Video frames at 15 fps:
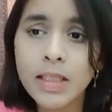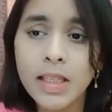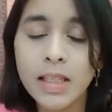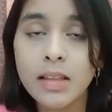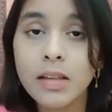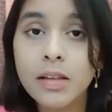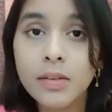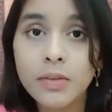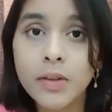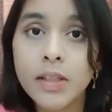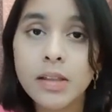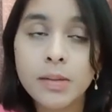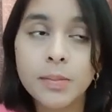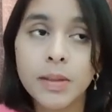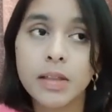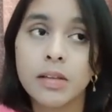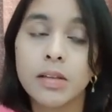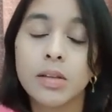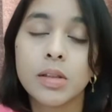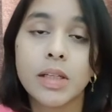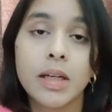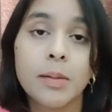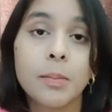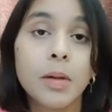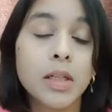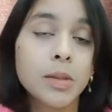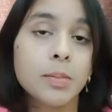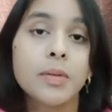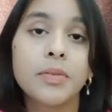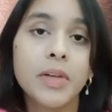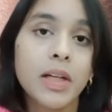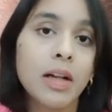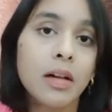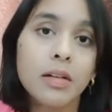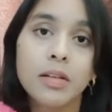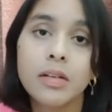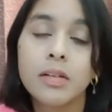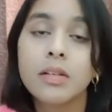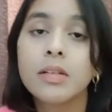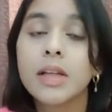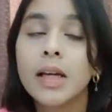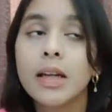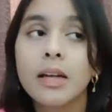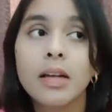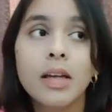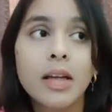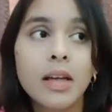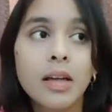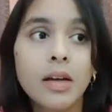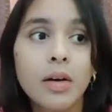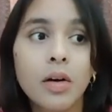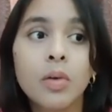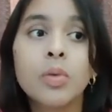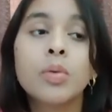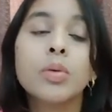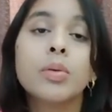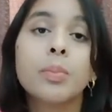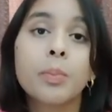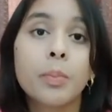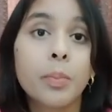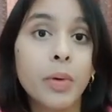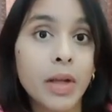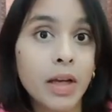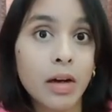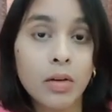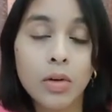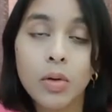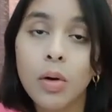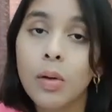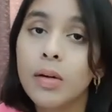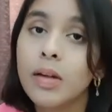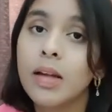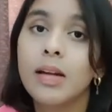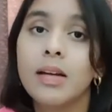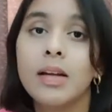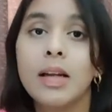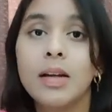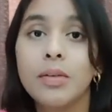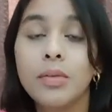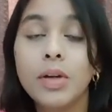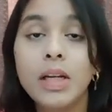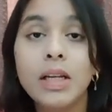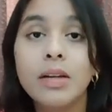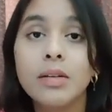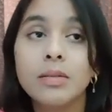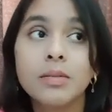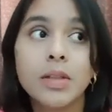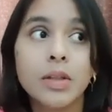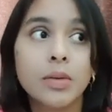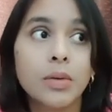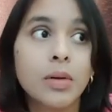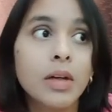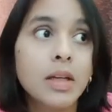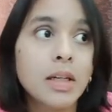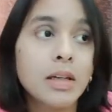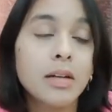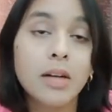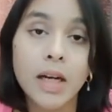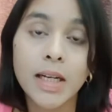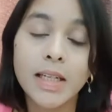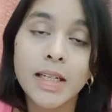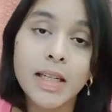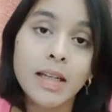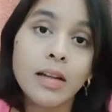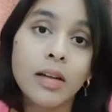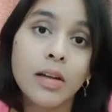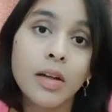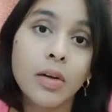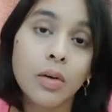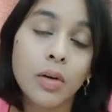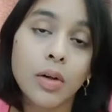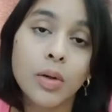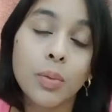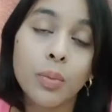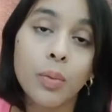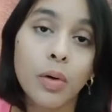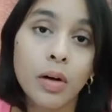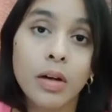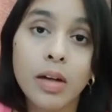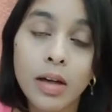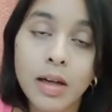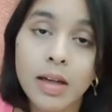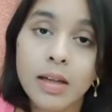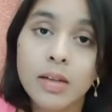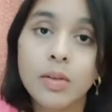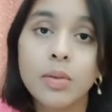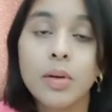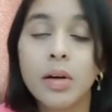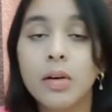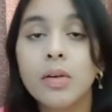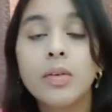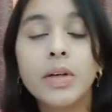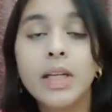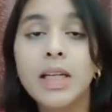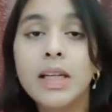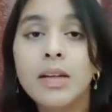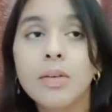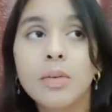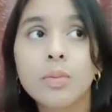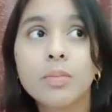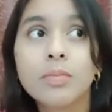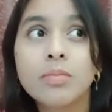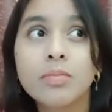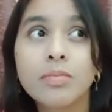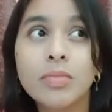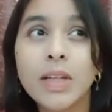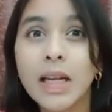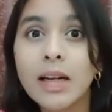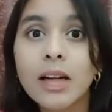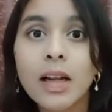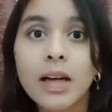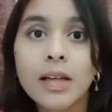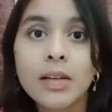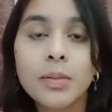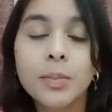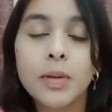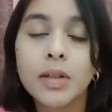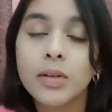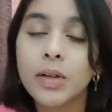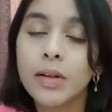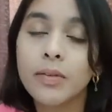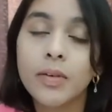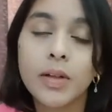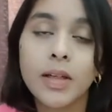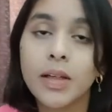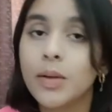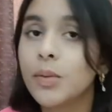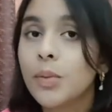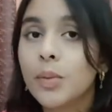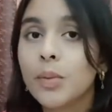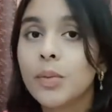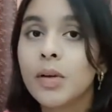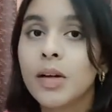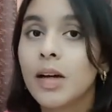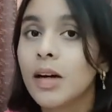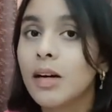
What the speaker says: in this field because there are multiple freelancers and who's putting out content and really grinding in order to work to really get clients, but definitely don't